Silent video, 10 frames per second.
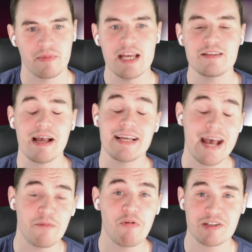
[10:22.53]
He's,
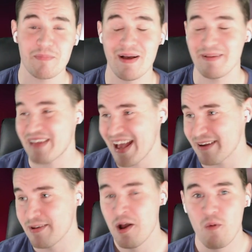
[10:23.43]
again,
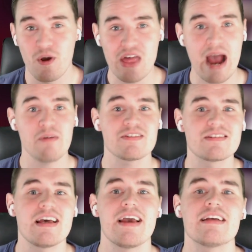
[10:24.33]
without
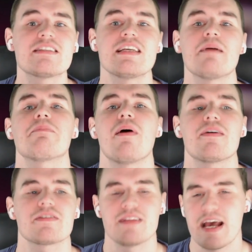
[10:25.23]
saying CM
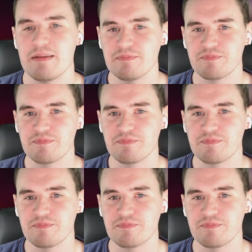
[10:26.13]
Punk's name,